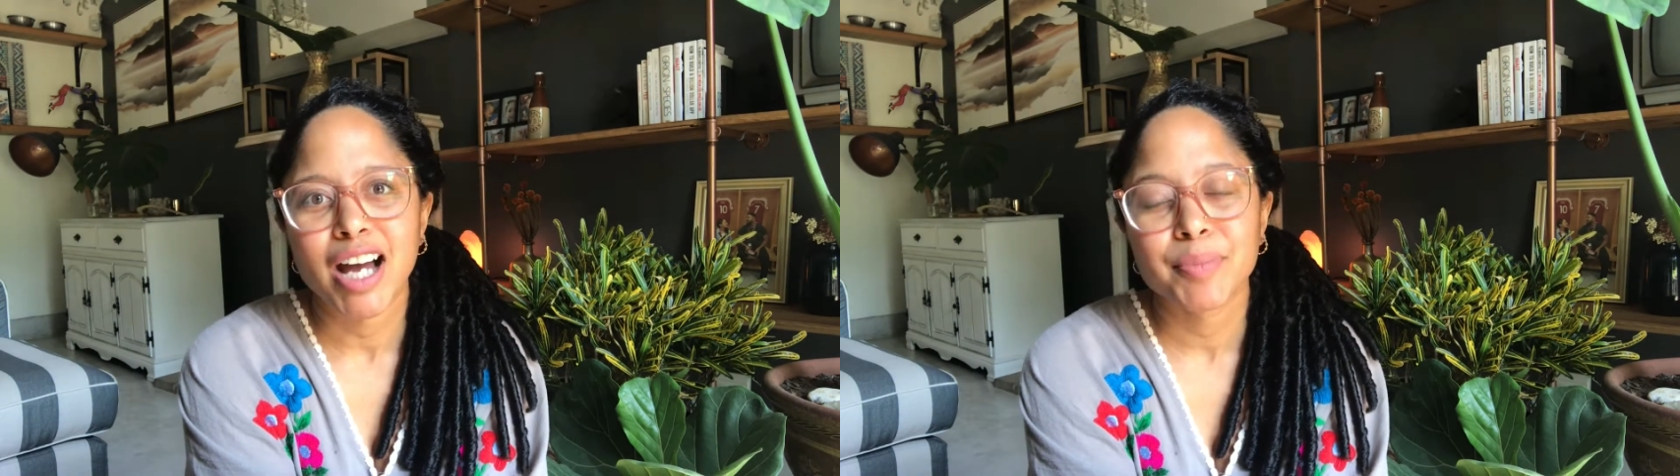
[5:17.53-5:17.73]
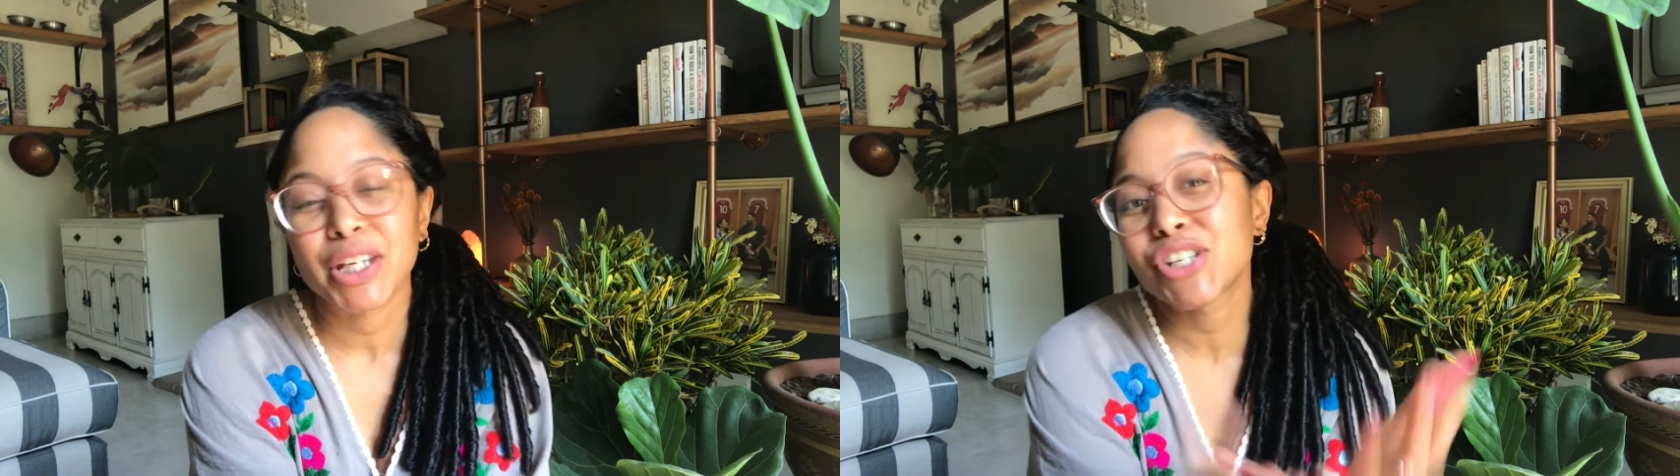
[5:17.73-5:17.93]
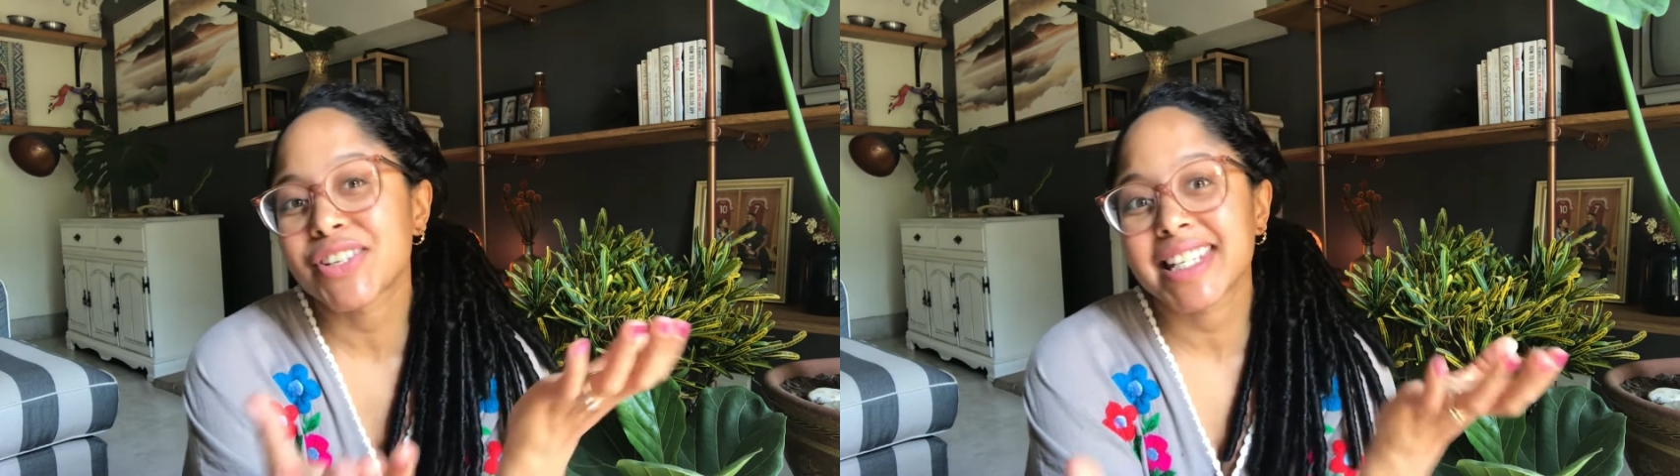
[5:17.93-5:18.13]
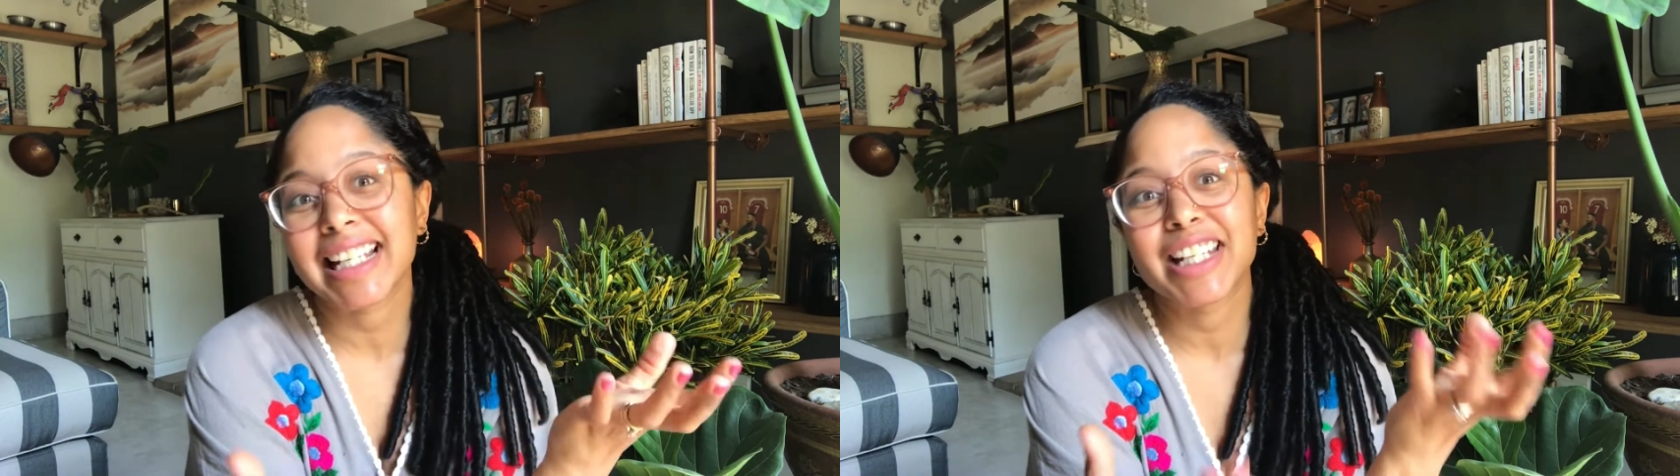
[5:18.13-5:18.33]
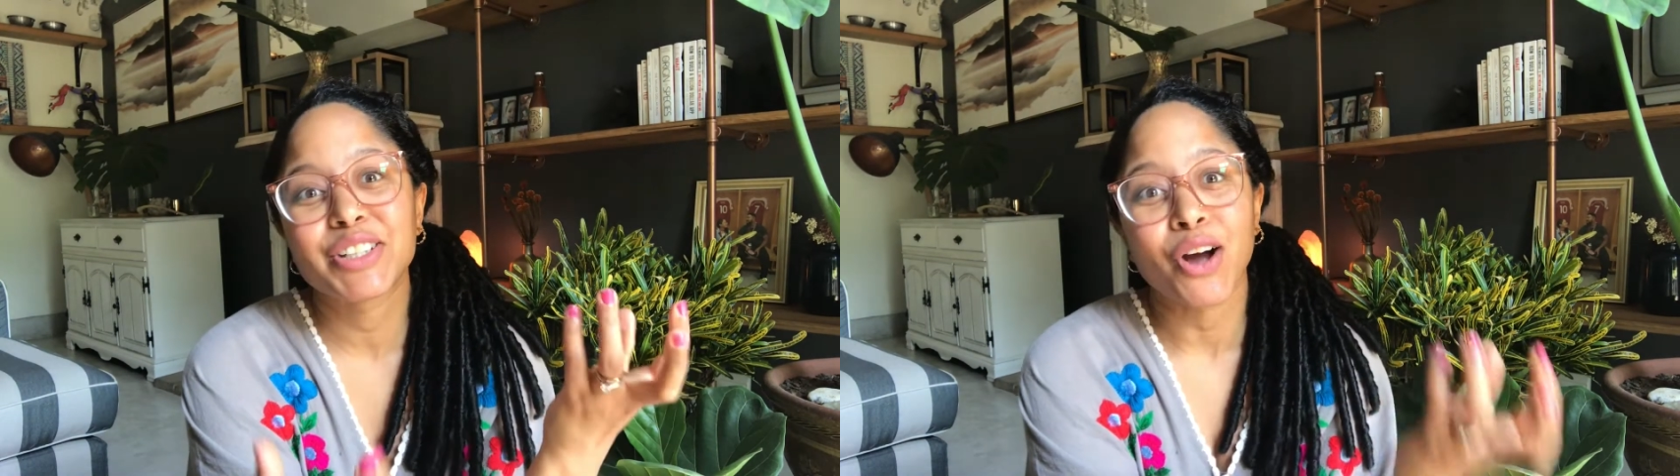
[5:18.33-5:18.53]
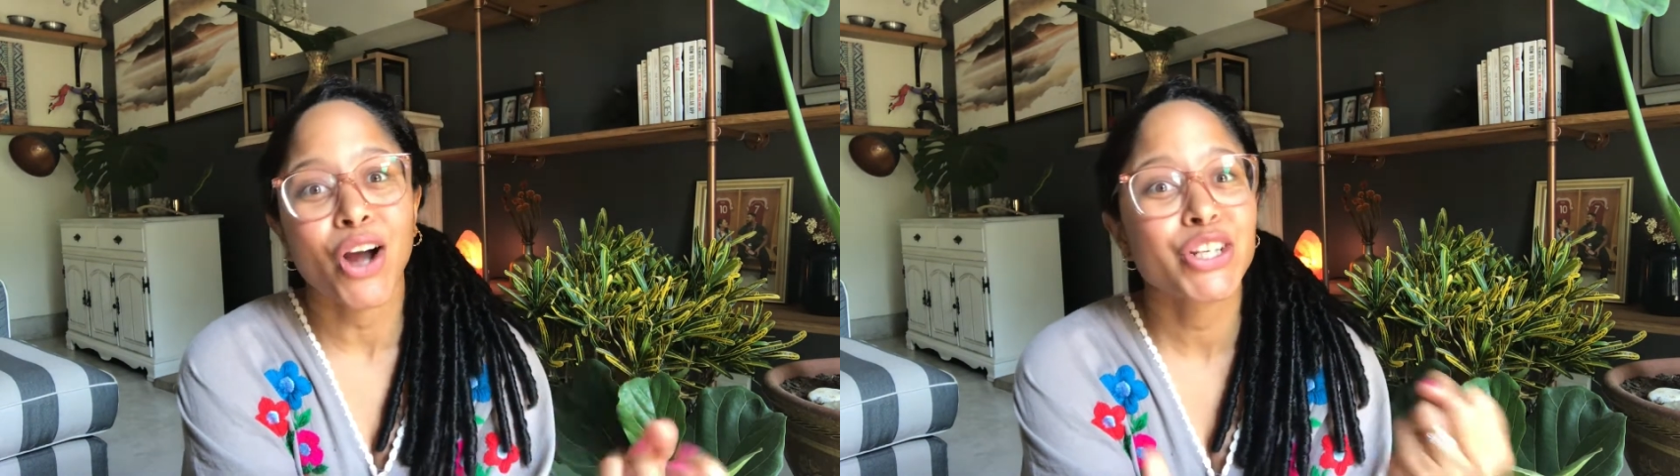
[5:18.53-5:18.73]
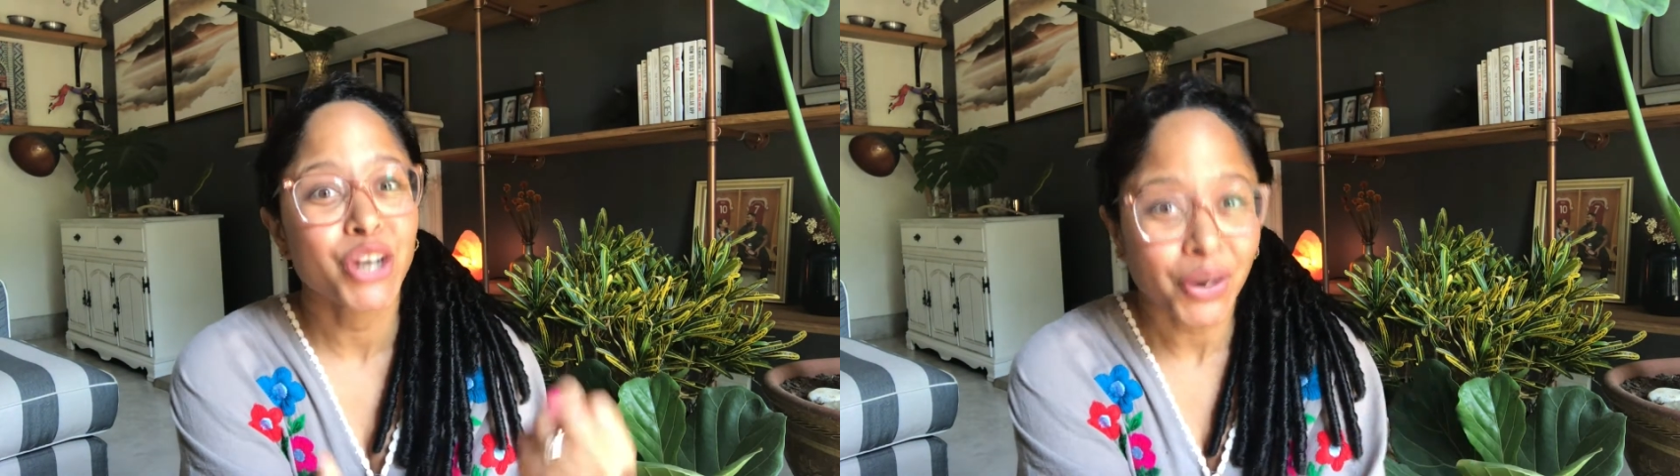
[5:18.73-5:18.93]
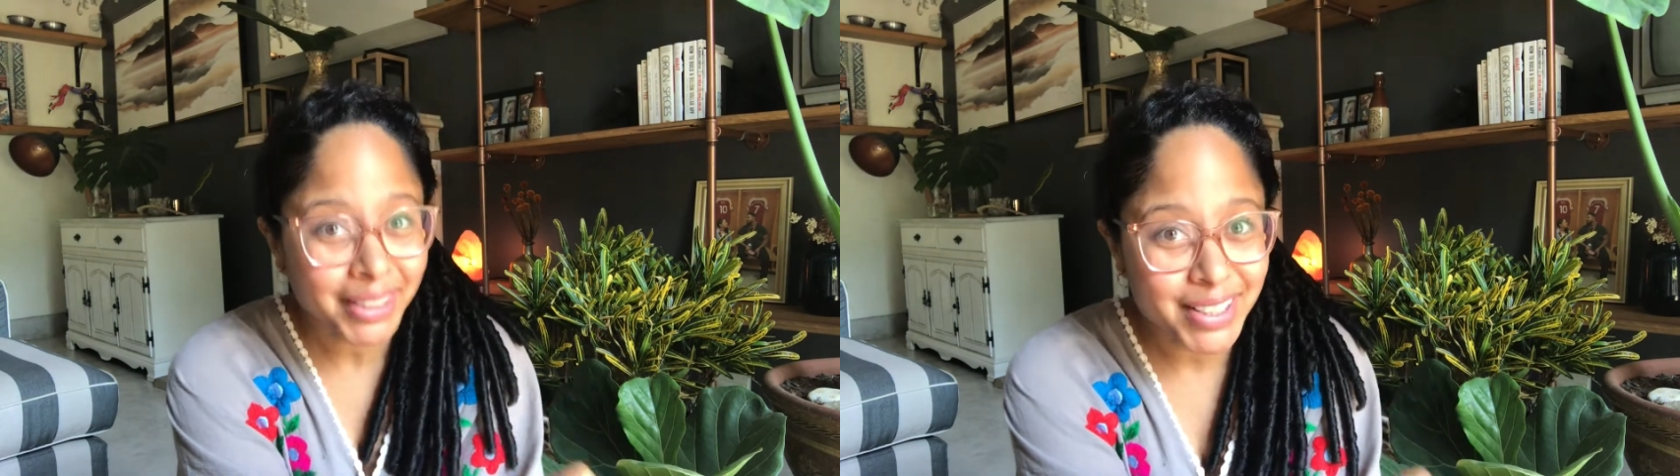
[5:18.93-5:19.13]
Interestingly, dark
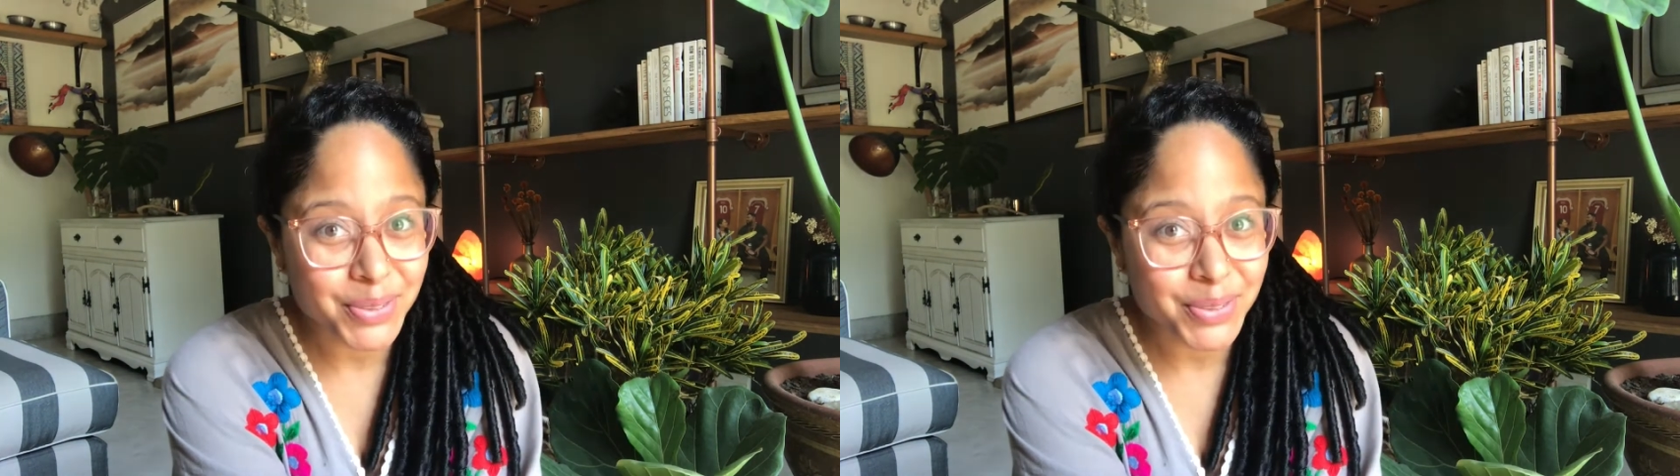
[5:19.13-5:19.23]
chocolate